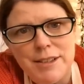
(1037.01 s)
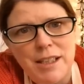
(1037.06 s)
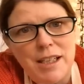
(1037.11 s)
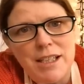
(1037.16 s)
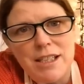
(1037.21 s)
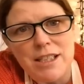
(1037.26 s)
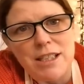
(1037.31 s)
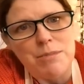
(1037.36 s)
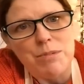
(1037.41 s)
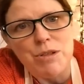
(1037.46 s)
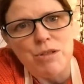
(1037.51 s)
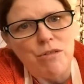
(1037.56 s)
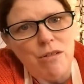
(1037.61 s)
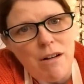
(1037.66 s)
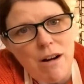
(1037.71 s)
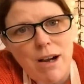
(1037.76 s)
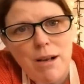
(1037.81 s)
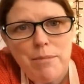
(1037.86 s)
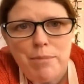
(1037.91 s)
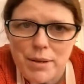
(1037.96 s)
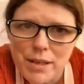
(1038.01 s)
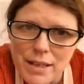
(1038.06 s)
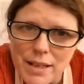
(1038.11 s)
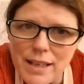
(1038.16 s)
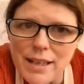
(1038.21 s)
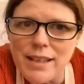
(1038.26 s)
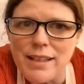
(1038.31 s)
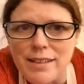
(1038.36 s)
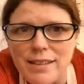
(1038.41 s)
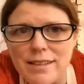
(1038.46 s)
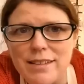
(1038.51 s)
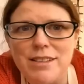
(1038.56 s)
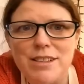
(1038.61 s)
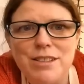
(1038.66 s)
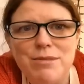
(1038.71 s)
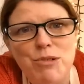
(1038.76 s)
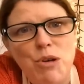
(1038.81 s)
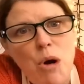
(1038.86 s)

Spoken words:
and subscribing and